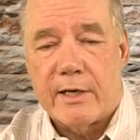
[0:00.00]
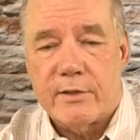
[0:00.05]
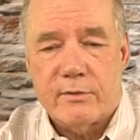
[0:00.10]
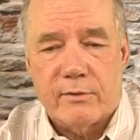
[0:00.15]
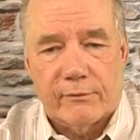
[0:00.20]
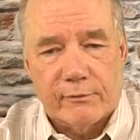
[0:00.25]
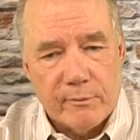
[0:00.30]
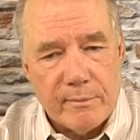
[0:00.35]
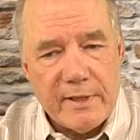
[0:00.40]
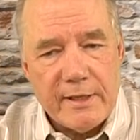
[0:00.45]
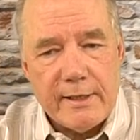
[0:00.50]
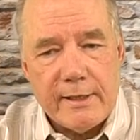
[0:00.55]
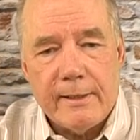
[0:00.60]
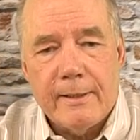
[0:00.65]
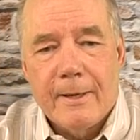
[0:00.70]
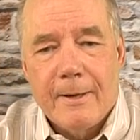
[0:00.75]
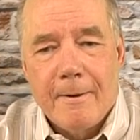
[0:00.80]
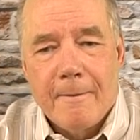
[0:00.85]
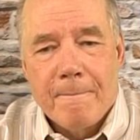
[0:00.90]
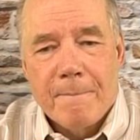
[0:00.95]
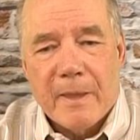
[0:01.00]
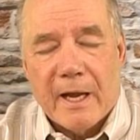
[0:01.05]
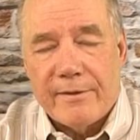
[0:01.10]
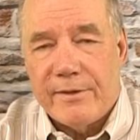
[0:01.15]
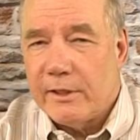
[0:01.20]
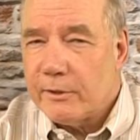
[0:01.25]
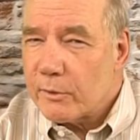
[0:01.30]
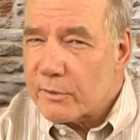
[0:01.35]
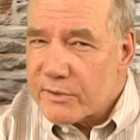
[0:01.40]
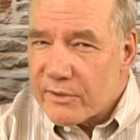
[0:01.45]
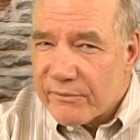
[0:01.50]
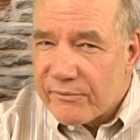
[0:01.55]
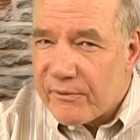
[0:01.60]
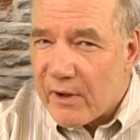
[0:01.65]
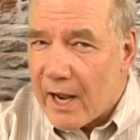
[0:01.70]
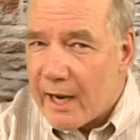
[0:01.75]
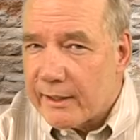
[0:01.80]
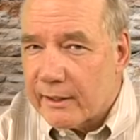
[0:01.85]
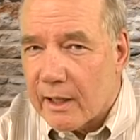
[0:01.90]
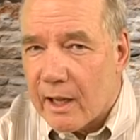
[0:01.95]
So for me, I think there's a
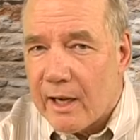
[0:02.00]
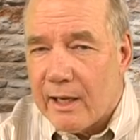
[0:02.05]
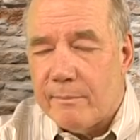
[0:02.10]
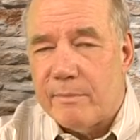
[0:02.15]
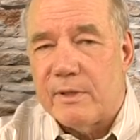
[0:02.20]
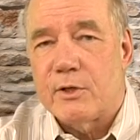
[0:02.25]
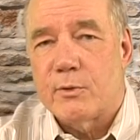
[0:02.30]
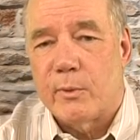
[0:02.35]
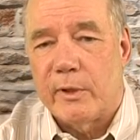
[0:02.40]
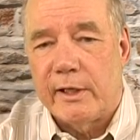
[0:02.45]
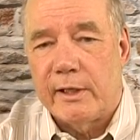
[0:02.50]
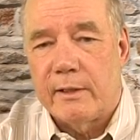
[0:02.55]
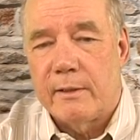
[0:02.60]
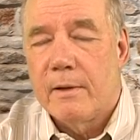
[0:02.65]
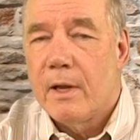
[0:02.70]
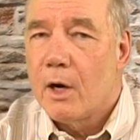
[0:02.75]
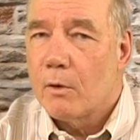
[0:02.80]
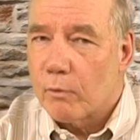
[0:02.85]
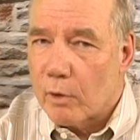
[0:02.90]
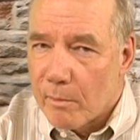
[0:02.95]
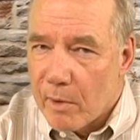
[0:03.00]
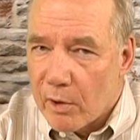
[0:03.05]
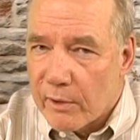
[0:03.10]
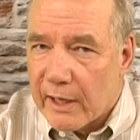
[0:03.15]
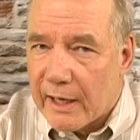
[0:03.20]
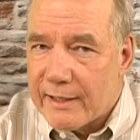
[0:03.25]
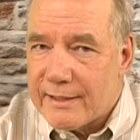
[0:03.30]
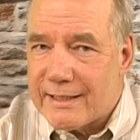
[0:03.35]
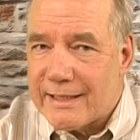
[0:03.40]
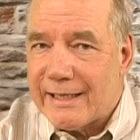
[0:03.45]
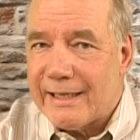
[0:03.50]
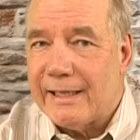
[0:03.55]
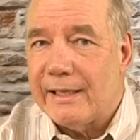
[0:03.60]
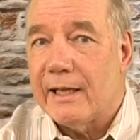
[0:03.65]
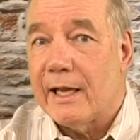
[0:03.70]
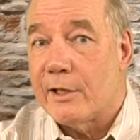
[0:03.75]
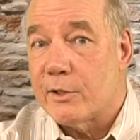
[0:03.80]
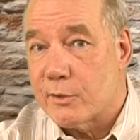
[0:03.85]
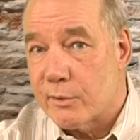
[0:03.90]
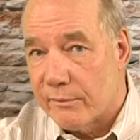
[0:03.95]
fine line between remote I
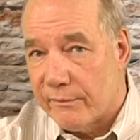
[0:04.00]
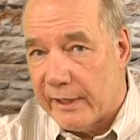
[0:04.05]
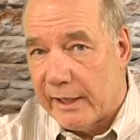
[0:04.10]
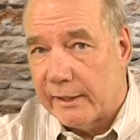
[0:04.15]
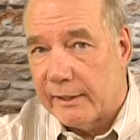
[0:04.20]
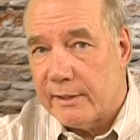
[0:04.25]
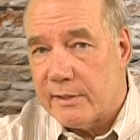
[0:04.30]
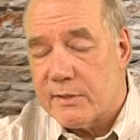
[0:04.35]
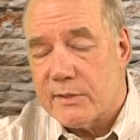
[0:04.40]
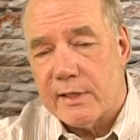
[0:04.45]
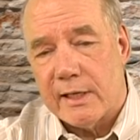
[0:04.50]
D and surveillance,